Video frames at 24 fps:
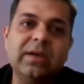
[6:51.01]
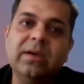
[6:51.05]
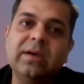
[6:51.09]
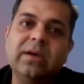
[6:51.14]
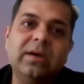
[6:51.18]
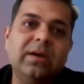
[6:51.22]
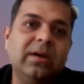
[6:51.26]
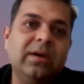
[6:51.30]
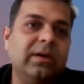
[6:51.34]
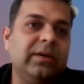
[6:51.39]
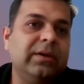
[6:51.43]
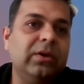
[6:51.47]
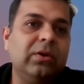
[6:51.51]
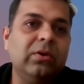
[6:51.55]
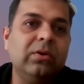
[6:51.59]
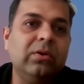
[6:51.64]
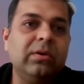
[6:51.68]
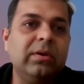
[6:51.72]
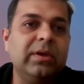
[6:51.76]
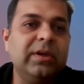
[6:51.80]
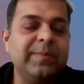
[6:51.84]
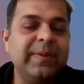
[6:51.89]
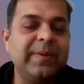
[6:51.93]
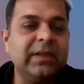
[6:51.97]

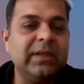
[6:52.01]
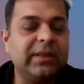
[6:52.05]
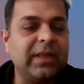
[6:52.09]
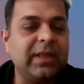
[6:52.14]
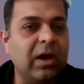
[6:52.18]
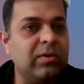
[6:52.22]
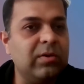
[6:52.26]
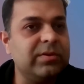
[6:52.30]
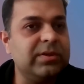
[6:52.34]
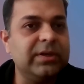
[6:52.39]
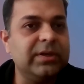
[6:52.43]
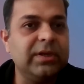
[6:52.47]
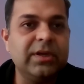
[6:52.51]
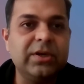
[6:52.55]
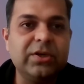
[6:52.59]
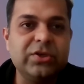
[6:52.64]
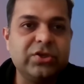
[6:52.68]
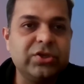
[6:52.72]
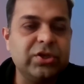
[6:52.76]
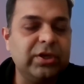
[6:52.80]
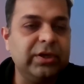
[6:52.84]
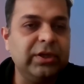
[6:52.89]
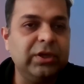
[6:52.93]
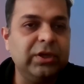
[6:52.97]
it's been 1,000-year
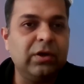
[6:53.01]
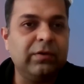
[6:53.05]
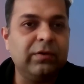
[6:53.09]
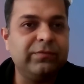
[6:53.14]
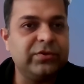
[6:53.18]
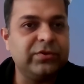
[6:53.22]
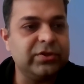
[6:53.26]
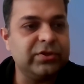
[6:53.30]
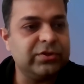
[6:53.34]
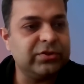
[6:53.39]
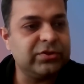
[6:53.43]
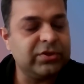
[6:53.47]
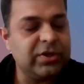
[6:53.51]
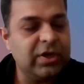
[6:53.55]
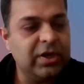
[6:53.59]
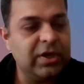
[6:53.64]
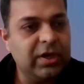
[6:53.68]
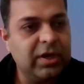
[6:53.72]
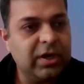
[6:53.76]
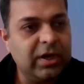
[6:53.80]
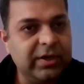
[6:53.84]
journey of just